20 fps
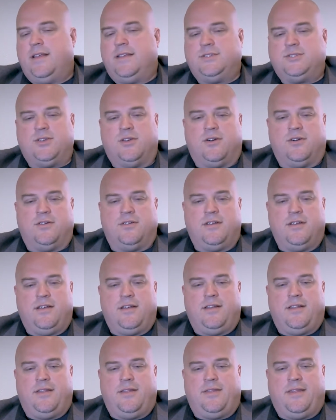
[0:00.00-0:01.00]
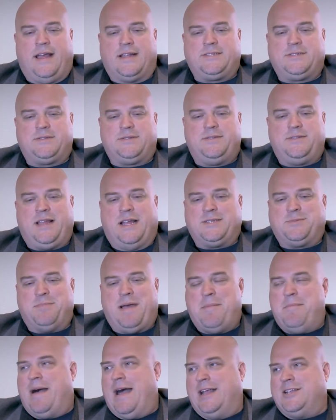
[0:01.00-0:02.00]
So that's that's
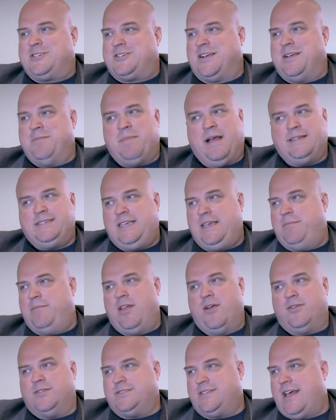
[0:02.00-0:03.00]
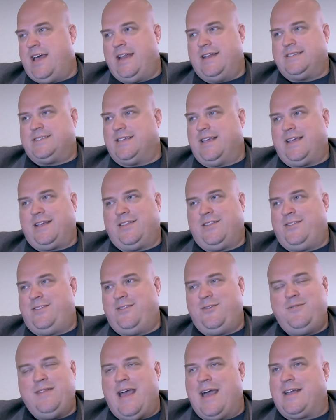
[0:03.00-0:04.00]
my mantra. My team knows that. It's like,
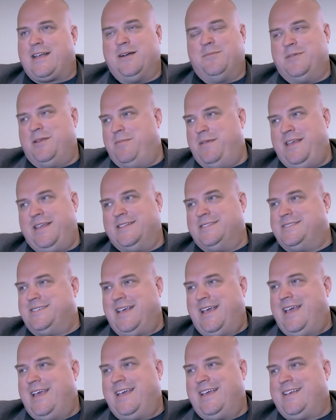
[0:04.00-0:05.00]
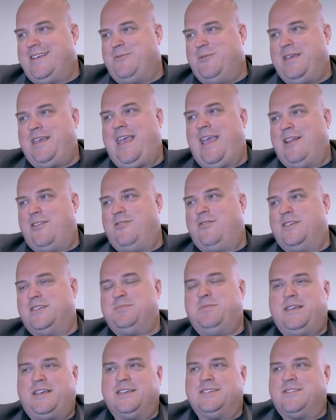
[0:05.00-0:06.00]
do not come to me and say we can't do this
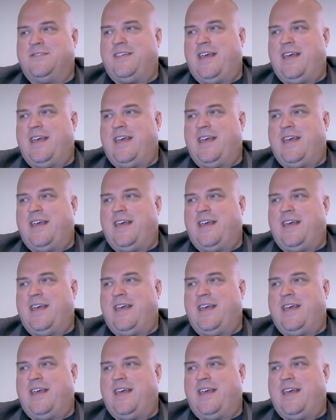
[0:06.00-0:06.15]
because yeah.